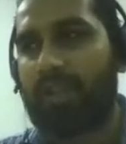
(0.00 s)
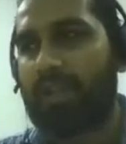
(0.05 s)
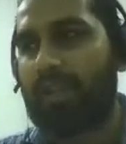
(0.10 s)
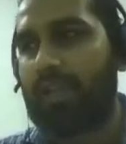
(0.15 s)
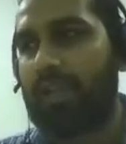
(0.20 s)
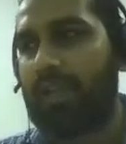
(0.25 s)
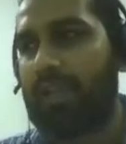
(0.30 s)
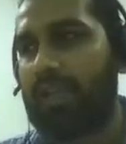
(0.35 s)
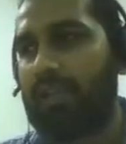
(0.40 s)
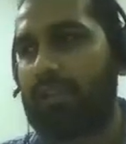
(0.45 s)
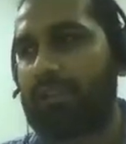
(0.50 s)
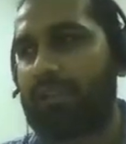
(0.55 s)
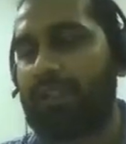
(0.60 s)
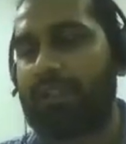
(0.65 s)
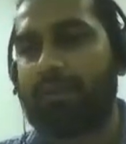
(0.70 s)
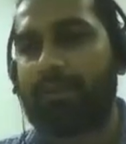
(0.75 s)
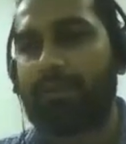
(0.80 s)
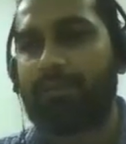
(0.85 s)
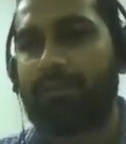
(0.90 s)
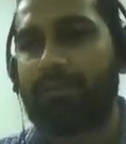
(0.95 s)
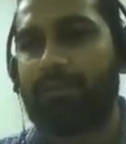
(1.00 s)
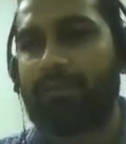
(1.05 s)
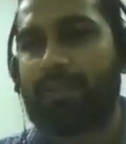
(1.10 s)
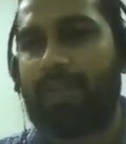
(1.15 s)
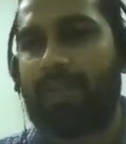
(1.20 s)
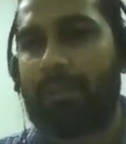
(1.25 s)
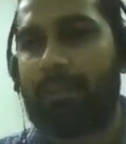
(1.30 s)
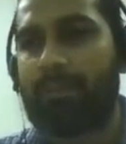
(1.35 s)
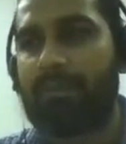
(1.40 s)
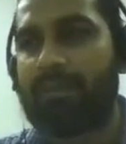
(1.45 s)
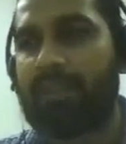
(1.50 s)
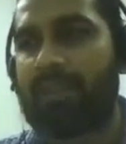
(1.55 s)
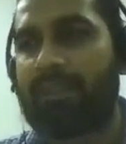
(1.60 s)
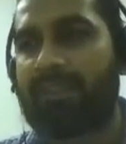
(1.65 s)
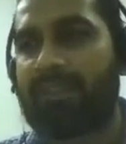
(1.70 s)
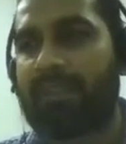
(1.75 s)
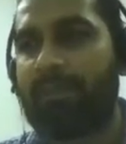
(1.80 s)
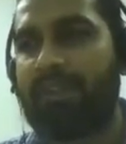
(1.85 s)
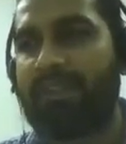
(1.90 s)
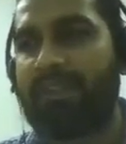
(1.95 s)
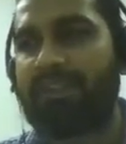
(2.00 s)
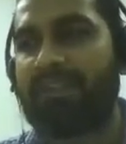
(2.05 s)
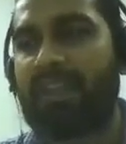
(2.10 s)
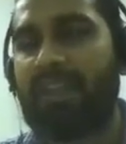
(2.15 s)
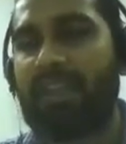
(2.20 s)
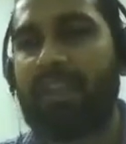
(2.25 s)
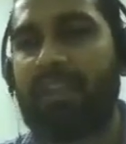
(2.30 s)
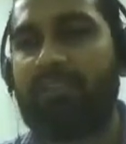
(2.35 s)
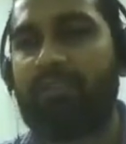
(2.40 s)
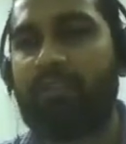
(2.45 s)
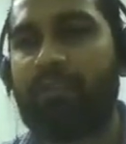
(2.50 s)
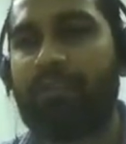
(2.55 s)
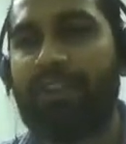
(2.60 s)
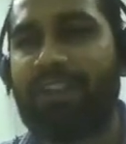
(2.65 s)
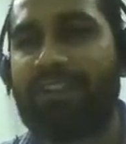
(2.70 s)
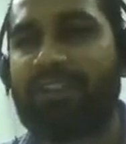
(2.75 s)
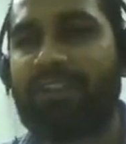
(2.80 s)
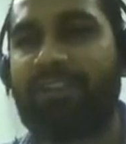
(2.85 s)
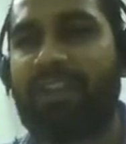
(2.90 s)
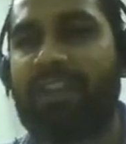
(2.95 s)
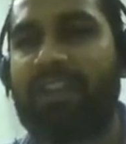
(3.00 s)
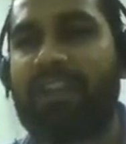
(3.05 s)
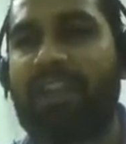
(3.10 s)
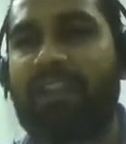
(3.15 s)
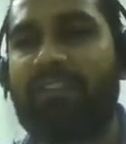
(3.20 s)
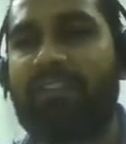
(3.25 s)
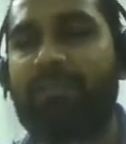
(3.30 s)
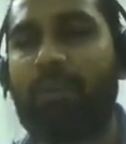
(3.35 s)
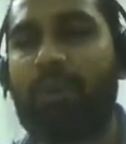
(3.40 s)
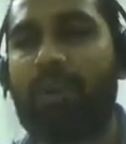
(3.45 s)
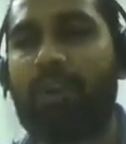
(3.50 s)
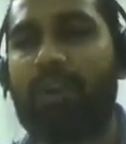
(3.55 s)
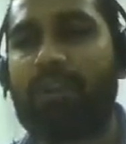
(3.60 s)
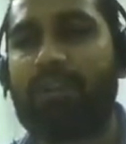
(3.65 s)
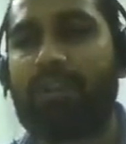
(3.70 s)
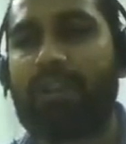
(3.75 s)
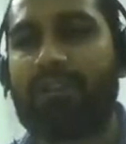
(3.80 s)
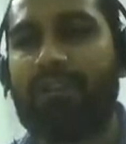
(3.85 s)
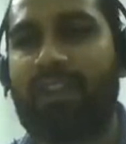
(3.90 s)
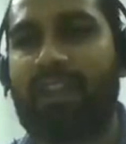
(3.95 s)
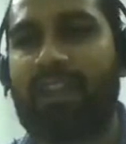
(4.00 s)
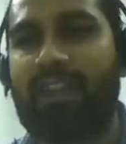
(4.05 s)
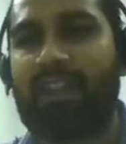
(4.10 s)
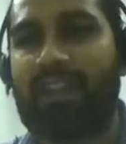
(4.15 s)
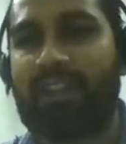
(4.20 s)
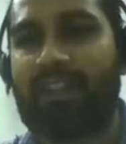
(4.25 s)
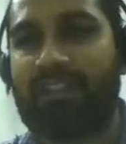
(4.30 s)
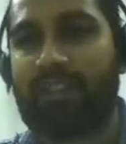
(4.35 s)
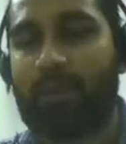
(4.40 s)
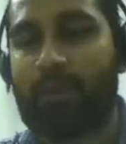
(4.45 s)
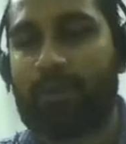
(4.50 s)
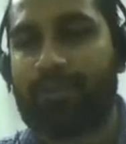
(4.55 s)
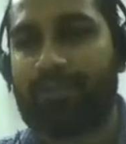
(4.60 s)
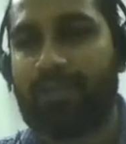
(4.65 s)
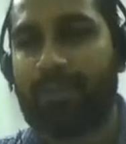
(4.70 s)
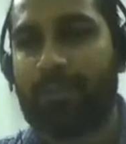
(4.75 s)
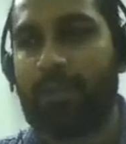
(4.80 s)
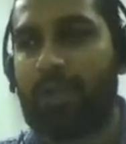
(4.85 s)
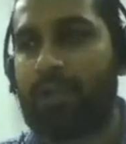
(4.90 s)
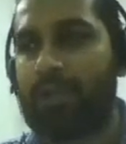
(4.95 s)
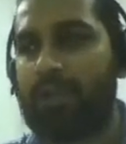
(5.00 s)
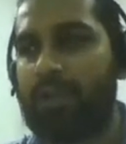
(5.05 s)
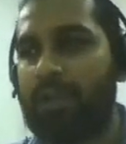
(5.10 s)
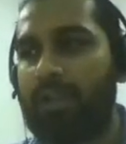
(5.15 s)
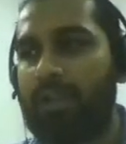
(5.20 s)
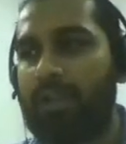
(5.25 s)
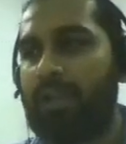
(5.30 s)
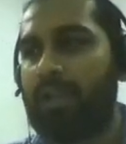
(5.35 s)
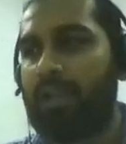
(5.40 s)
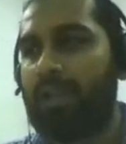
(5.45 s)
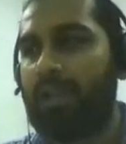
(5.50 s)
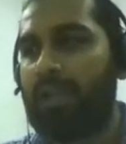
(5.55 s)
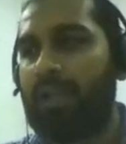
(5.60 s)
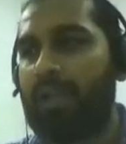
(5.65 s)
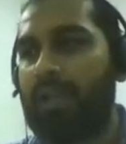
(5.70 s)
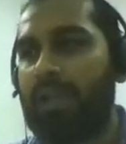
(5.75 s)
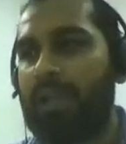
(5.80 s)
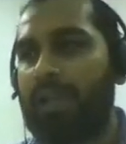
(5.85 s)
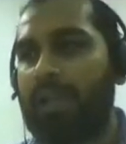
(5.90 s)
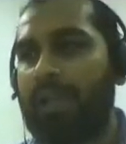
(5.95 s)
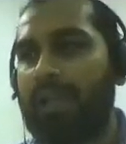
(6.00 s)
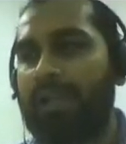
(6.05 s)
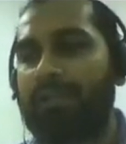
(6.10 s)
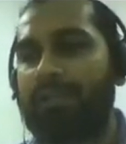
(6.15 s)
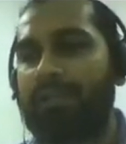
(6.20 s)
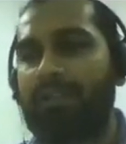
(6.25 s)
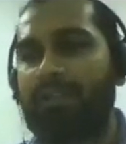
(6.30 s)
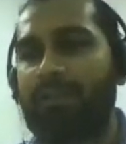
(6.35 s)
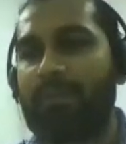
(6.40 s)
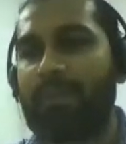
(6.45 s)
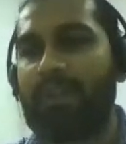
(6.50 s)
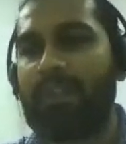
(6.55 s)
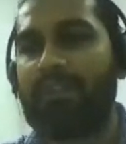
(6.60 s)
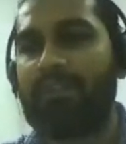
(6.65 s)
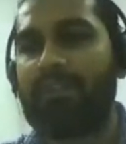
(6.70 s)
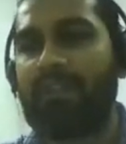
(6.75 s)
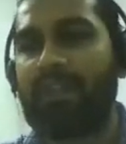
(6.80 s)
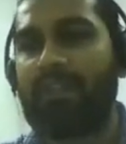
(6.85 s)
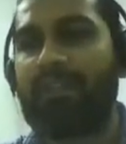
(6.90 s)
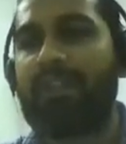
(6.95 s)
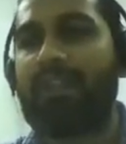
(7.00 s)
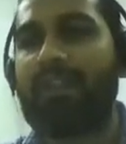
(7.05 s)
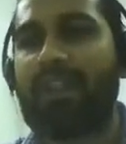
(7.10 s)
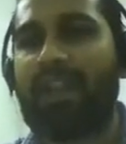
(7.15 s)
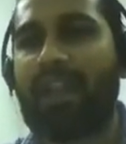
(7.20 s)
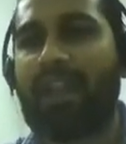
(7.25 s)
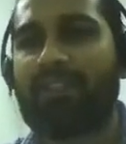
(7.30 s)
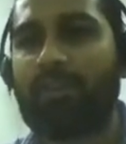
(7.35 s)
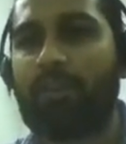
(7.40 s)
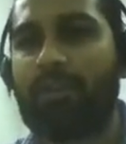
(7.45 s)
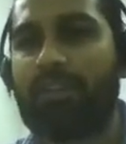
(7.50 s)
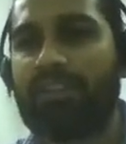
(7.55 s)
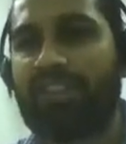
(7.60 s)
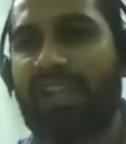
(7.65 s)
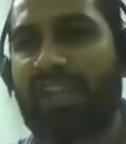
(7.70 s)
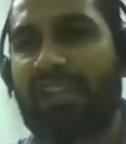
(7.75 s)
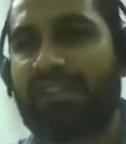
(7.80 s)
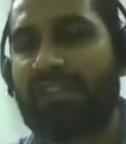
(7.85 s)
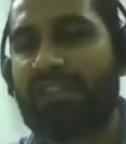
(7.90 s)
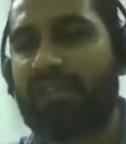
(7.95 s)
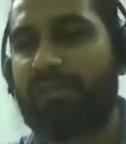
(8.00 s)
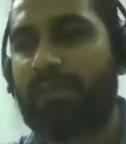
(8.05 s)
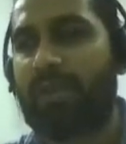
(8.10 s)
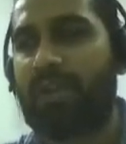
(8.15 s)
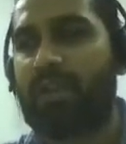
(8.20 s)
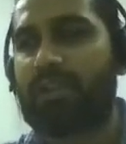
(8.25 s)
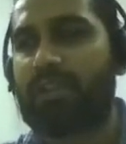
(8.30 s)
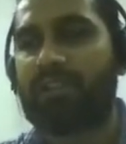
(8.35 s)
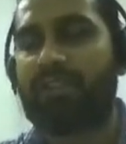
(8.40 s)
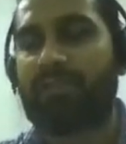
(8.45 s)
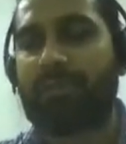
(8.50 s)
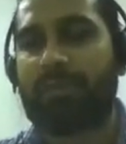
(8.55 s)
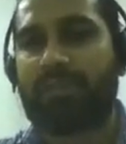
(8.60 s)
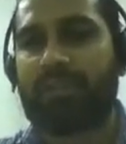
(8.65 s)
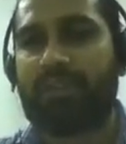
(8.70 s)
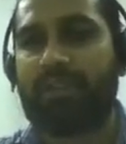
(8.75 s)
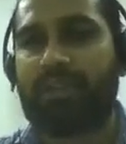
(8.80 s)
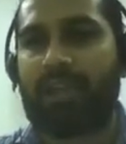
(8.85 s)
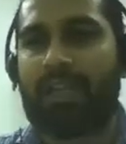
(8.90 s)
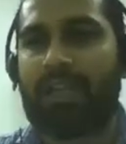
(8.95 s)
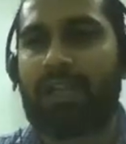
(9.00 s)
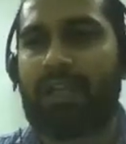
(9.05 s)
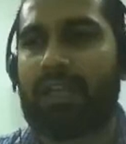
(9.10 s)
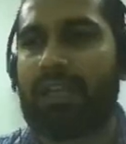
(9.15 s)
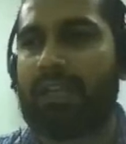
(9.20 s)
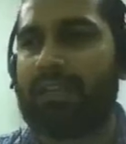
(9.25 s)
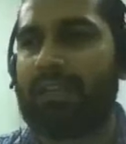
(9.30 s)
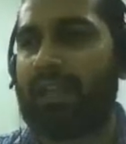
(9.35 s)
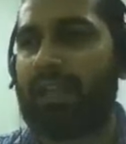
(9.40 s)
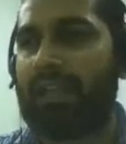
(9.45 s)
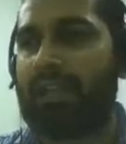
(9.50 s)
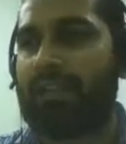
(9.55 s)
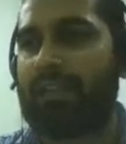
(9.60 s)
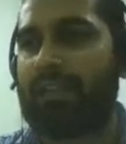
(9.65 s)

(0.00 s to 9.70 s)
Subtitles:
The simplest thing is you fetch the very next block, the very next sequential block, and this means that it has good chances because of spatial locality that